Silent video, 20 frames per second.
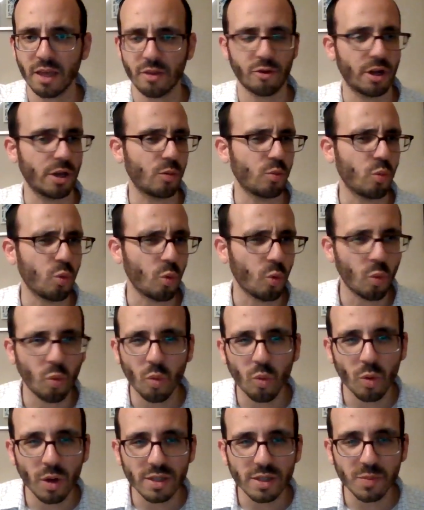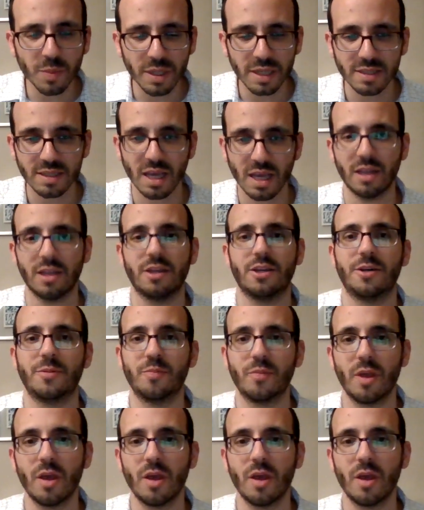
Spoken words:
They're like, what's being said here?